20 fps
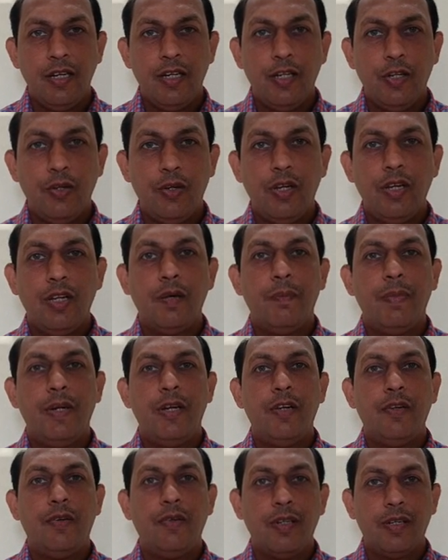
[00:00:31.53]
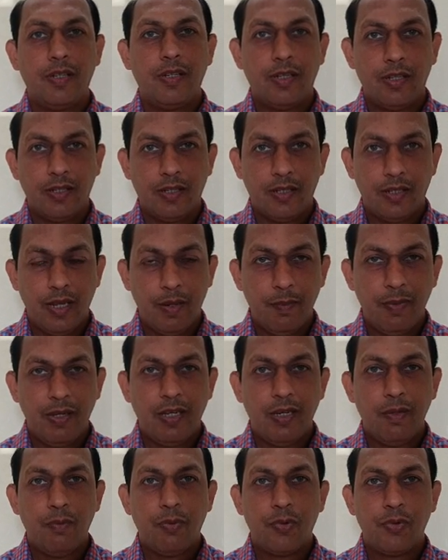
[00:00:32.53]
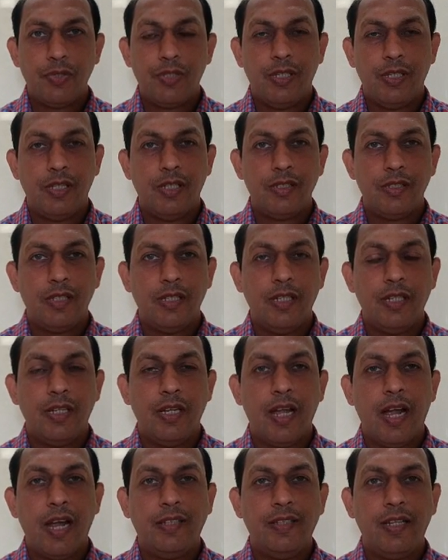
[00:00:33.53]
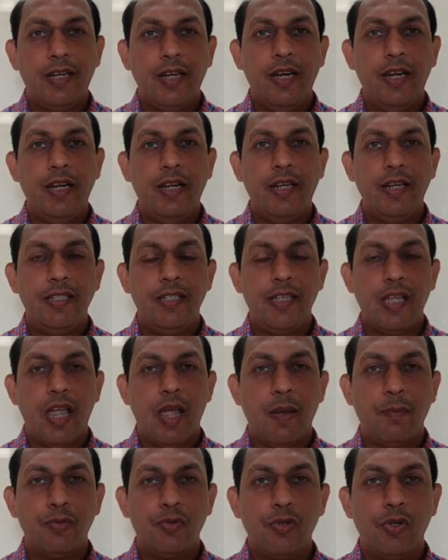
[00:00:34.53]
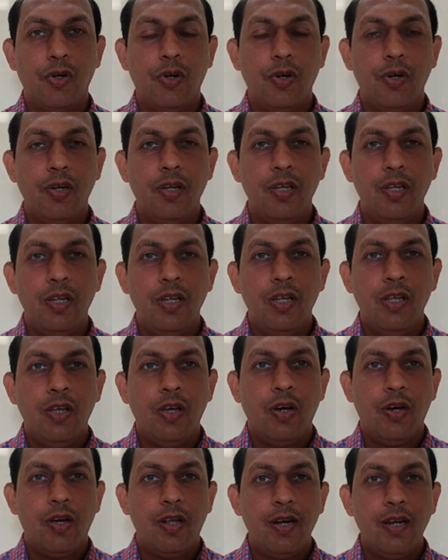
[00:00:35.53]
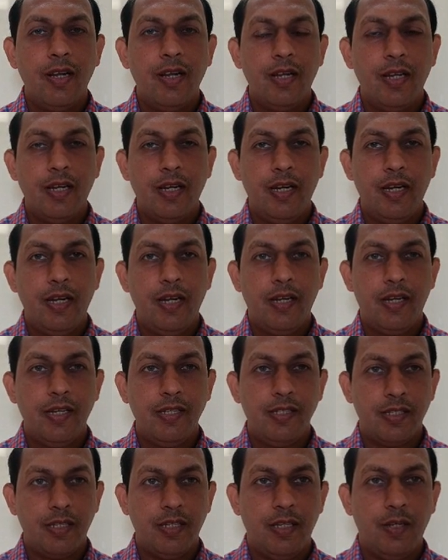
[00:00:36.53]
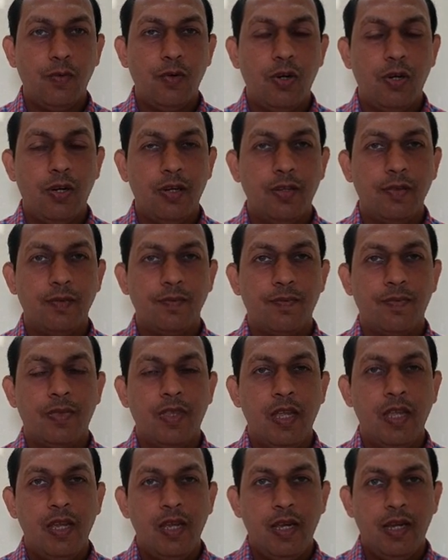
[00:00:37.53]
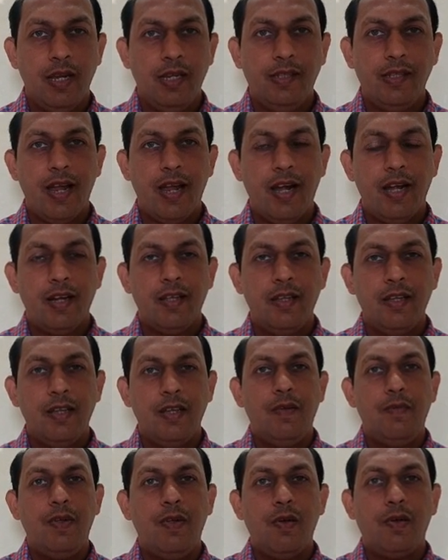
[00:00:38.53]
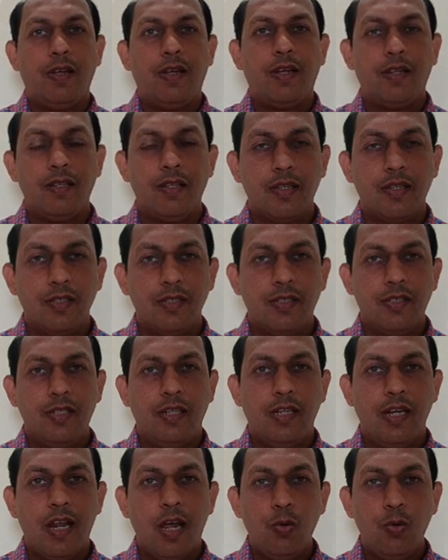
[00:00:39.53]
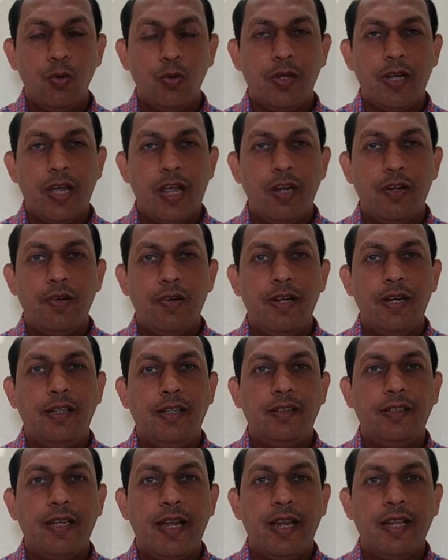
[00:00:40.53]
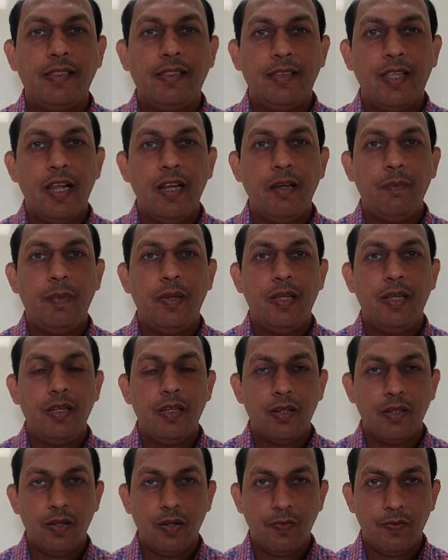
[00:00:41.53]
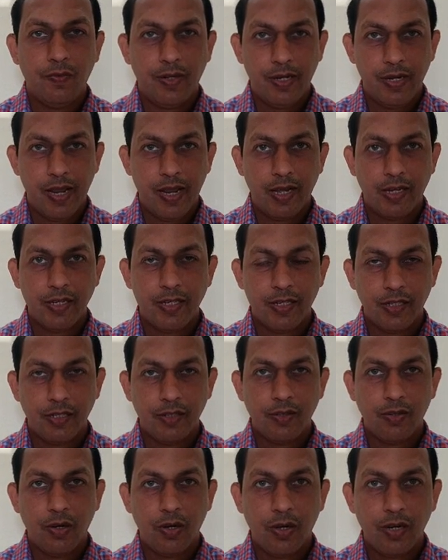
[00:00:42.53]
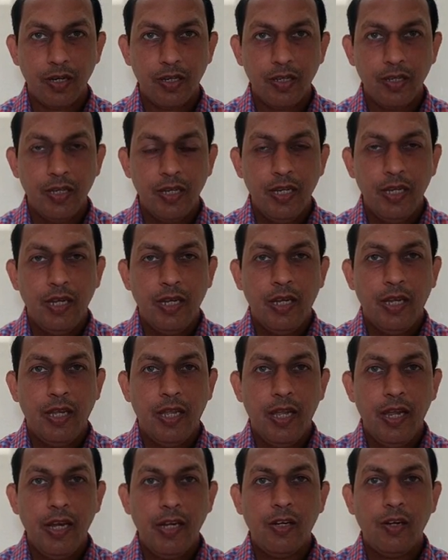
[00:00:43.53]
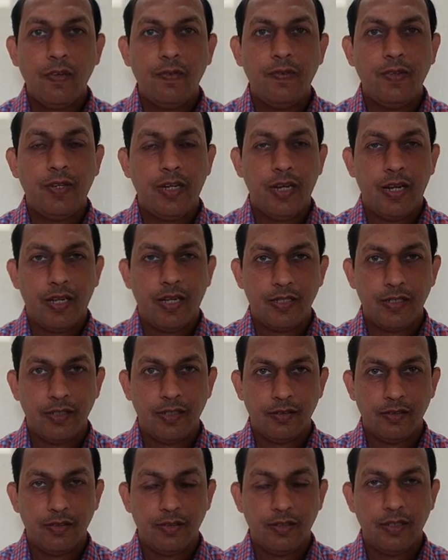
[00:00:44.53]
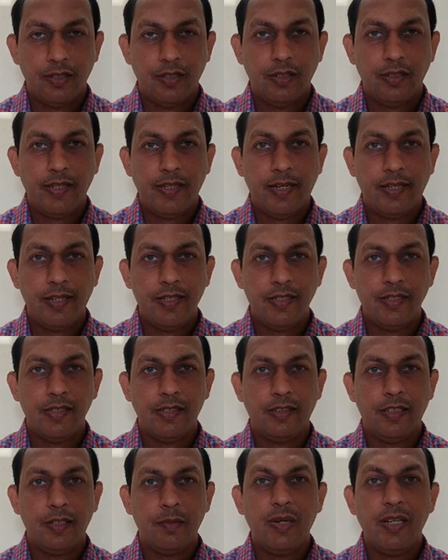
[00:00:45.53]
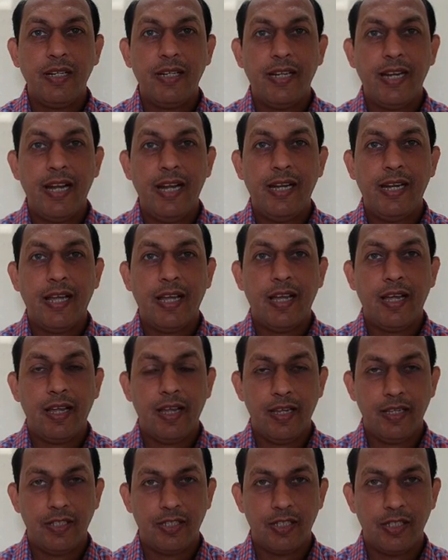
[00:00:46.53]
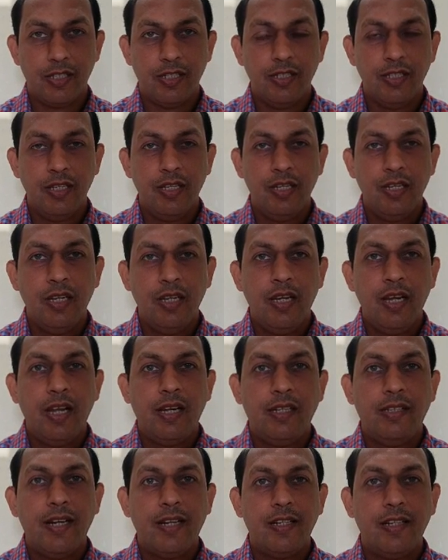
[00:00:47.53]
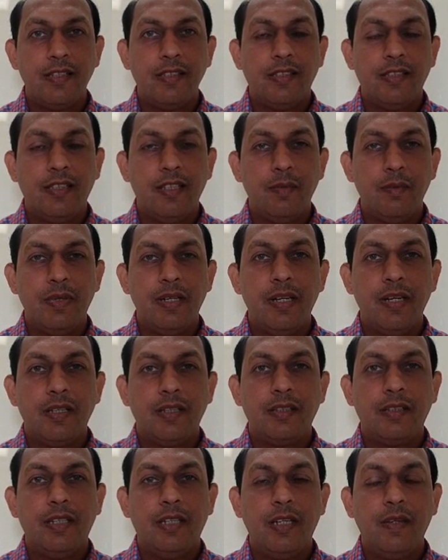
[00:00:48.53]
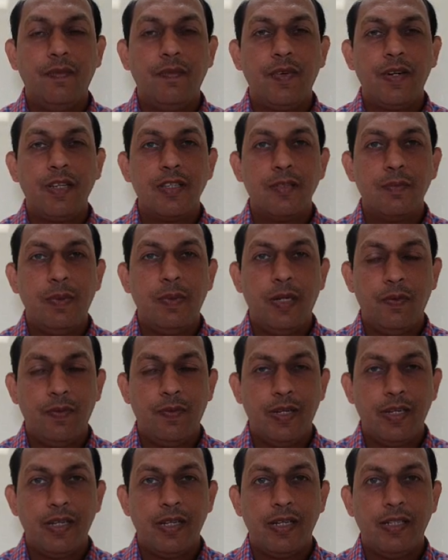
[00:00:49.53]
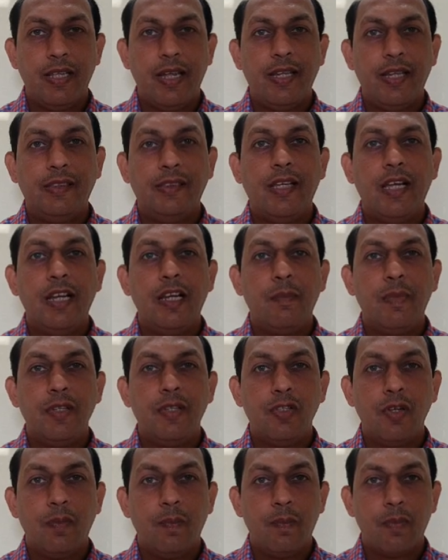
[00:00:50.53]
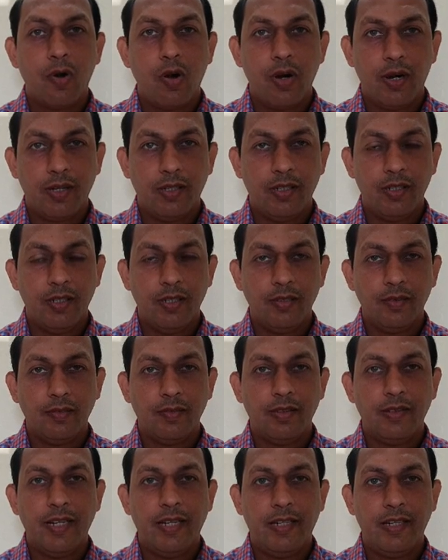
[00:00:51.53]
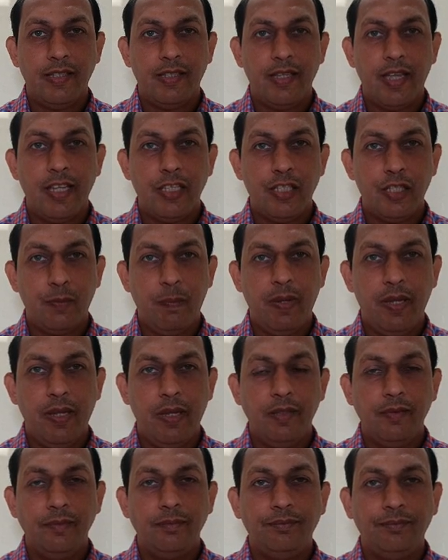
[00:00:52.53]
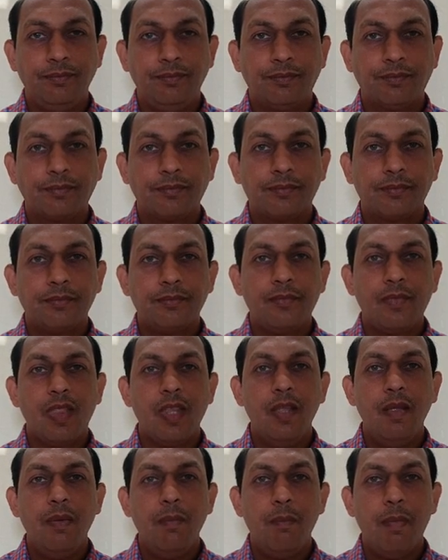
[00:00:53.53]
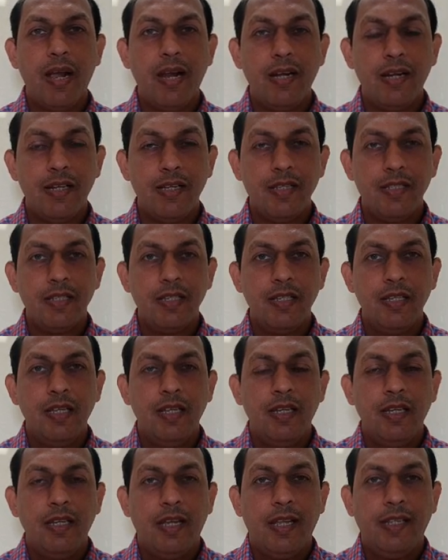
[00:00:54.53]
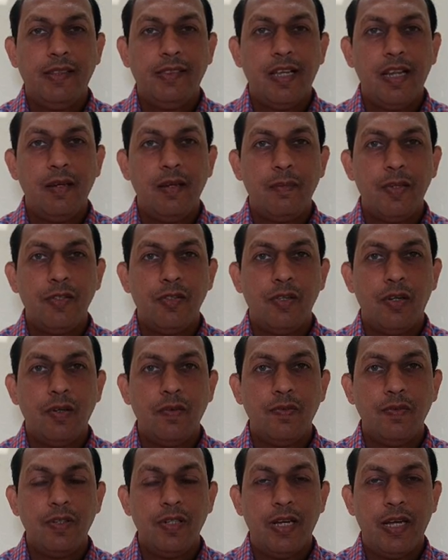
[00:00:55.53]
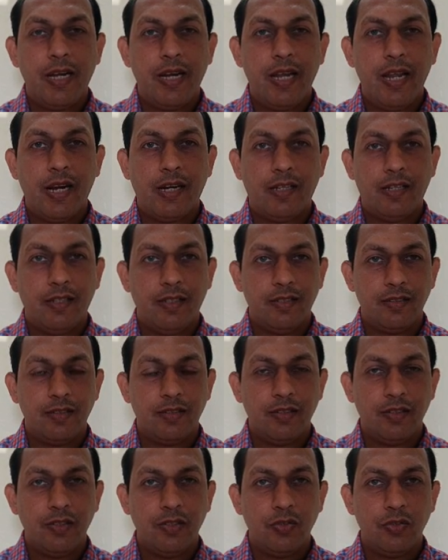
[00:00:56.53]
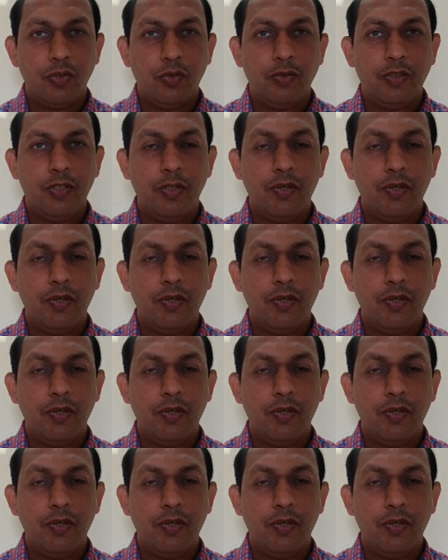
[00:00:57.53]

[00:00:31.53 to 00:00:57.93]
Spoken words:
during a particular chemical process, either heat is absorbed or heat is evolved. In that, we have seen how to calculate the enthalpy of a reaction or heat of a reaction. That is nothing but delta H, and that is nothing but the difference between the enthalpies of product, that is HP, minus enthalpies of reactants. So